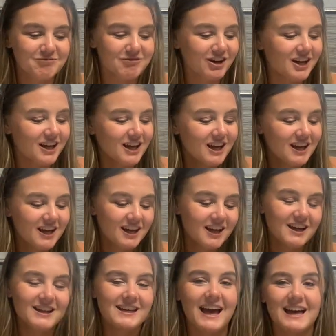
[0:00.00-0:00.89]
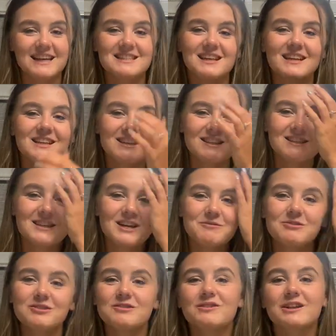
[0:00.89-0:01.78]
But yes, thank you so
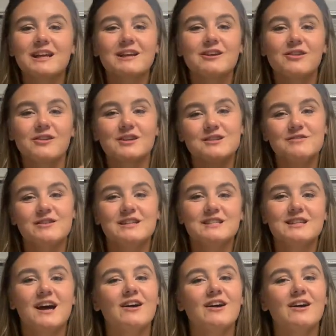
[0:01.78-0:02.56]
much for clicking on this video,